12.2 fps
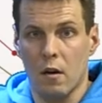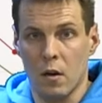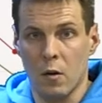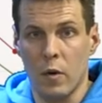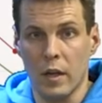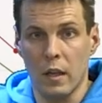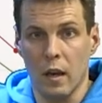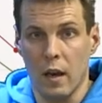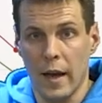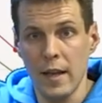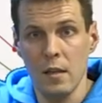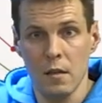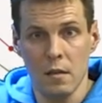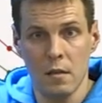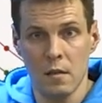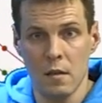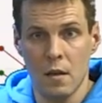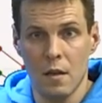quite light,
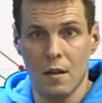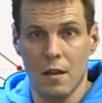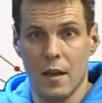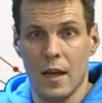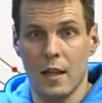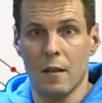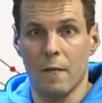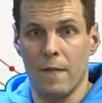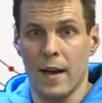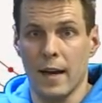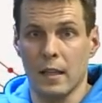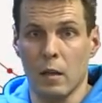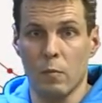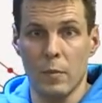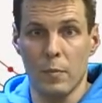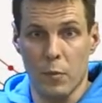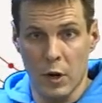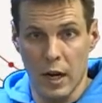then the fact that we
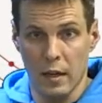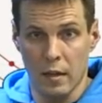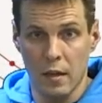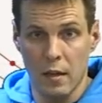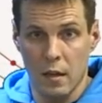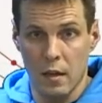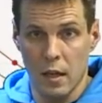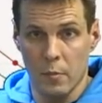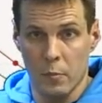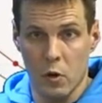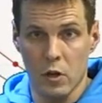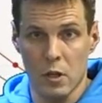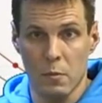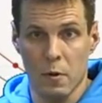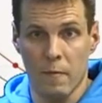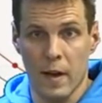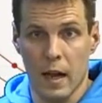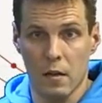predict implausible
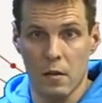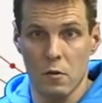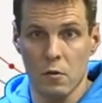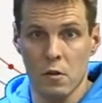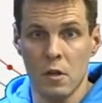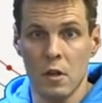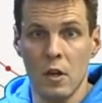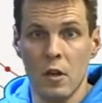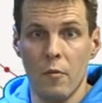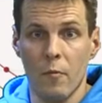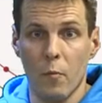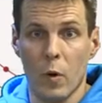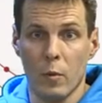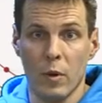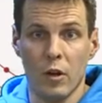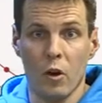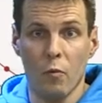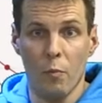values when we
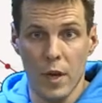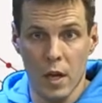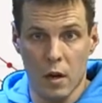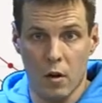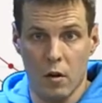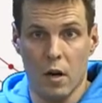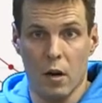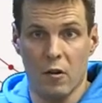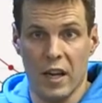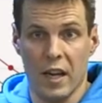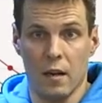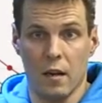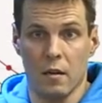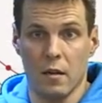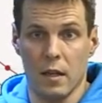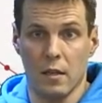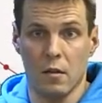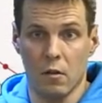go beyond our data
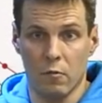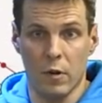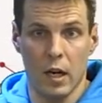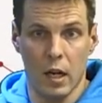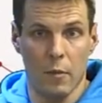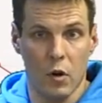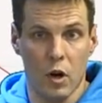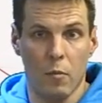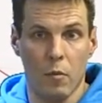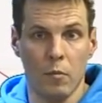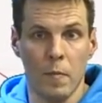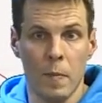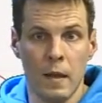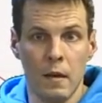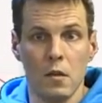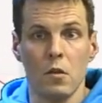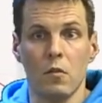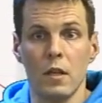is not really a problem.
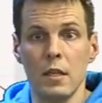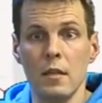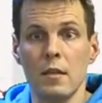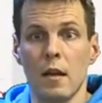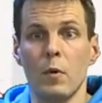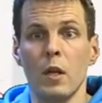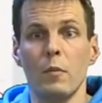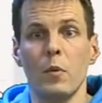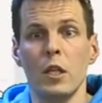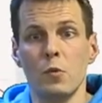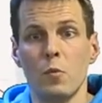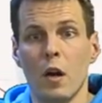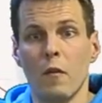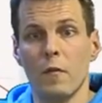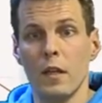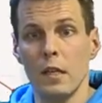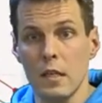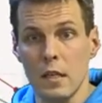So this is which one of
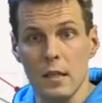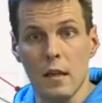these is